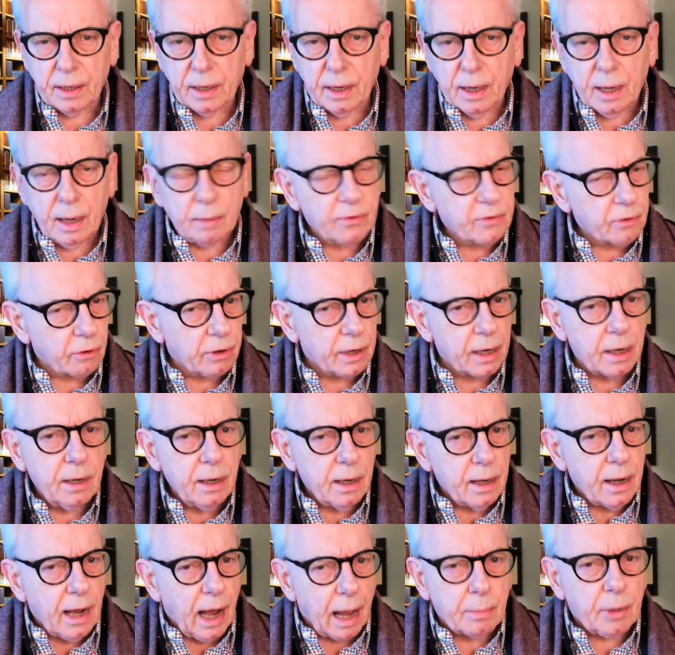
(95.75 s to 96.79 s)
Sorry,
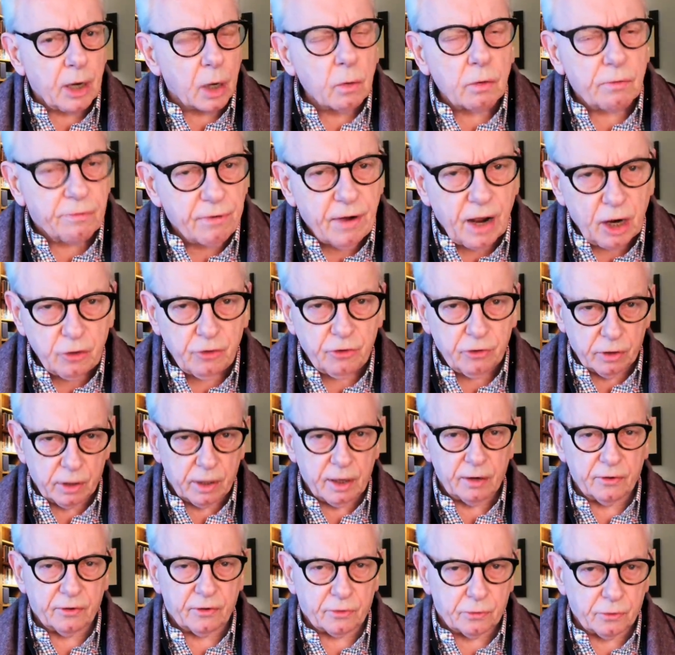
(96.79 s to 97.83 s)
I'm an old-fashioned
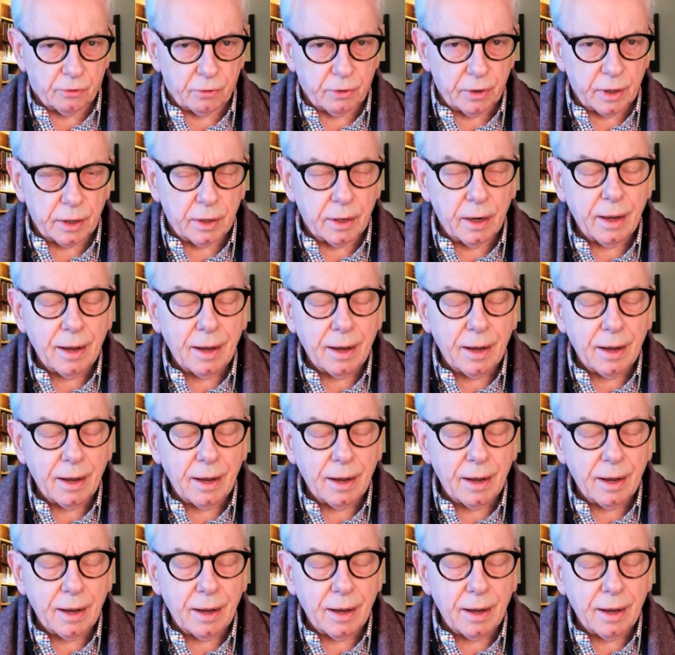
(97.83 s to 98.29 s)
historian.